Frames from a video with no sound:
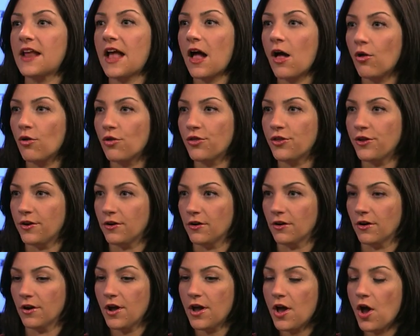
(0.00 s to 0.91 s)

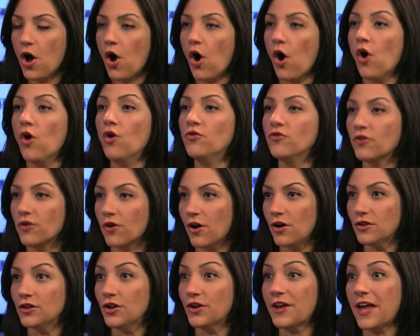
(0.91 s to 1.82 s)
healthier
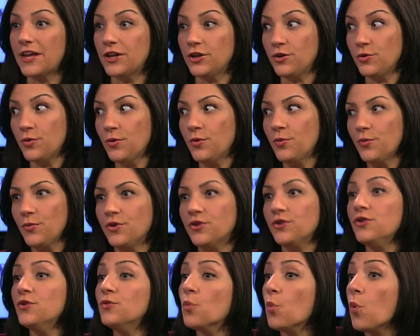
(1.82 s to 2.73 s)
overall look at you
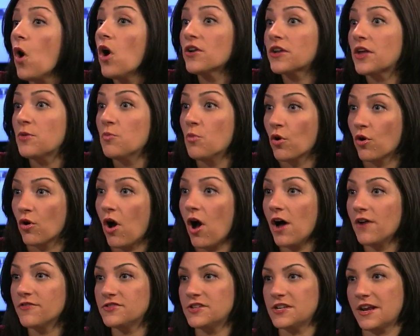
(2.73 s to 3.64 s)
walking more
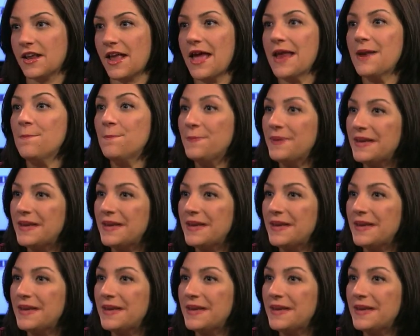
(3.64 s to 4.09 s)
often and yes.